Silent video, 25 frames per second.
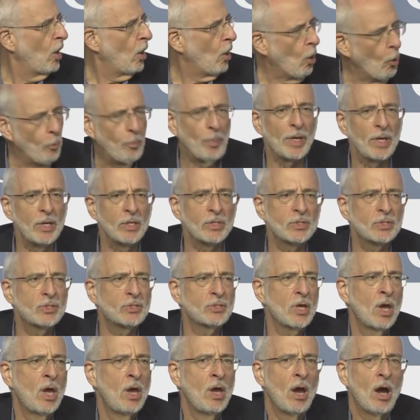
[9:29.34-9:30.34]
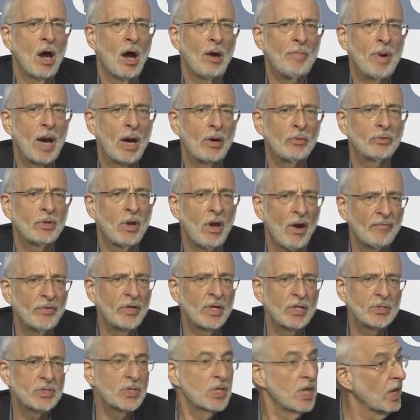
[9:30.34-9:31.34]
openness about
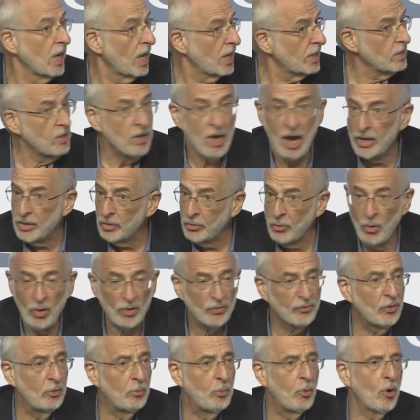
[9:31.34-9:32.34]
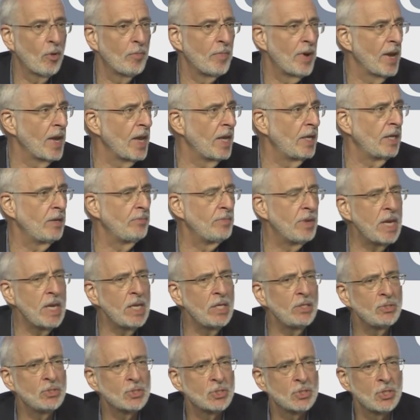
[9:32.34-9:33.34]
governance and the like, not across the board by any
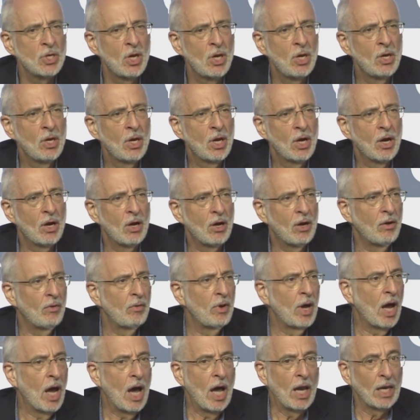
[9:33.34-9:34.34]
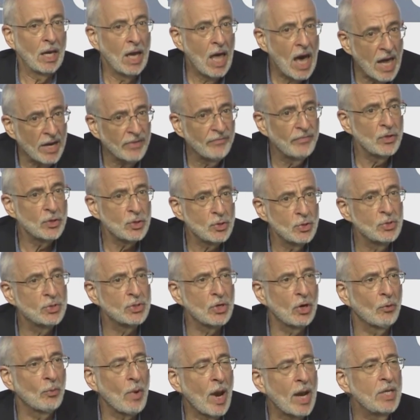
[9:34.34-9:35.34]
means. A lot of issues
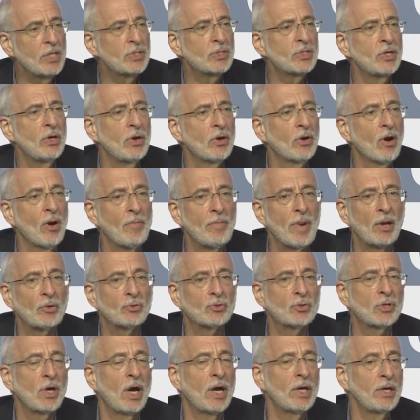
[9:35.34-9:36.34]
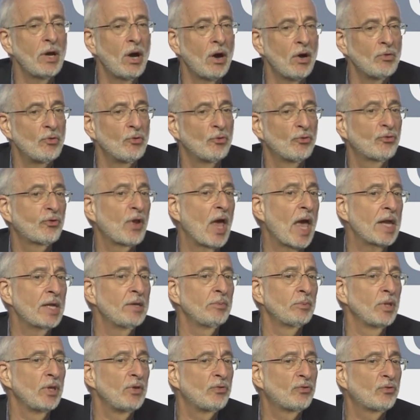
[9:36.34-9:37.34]
are raised here about China,
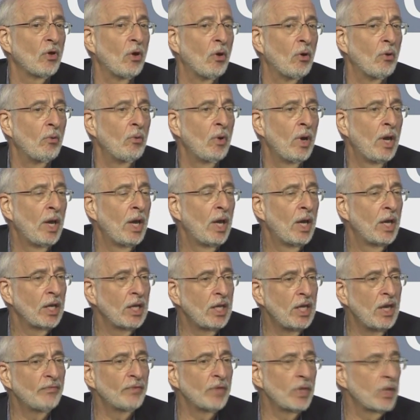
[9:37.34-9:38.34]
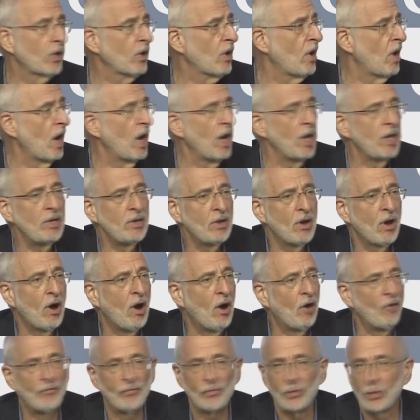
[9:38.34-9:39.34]
understandably so, given the kind
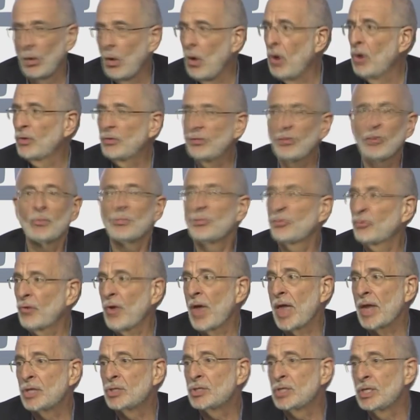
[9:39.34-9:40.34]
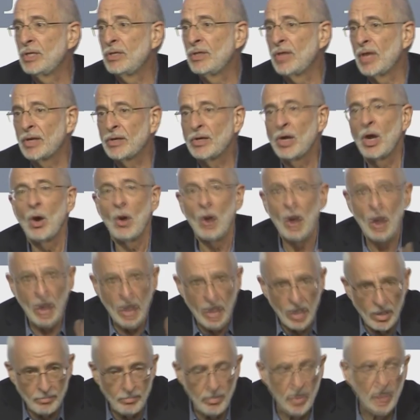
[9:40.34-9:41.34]
of long-term strategy that
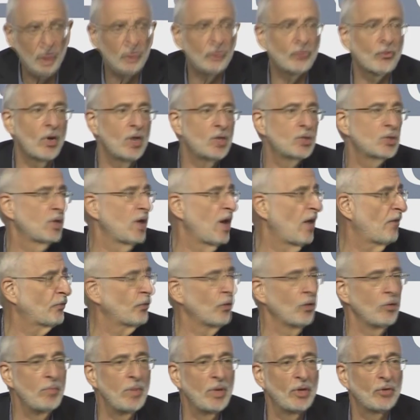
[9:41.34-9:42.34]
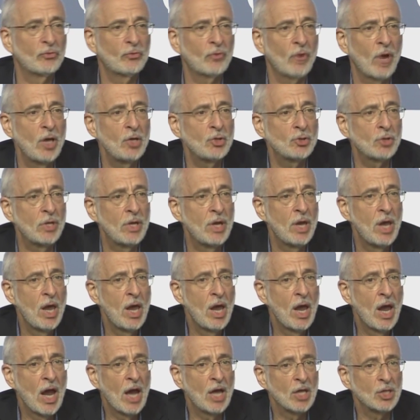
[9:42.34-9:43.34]
administration after administration
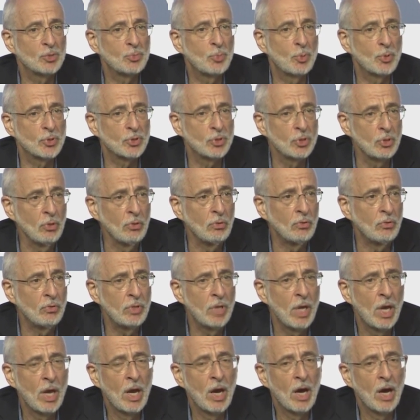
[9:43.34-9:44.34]
has pursued.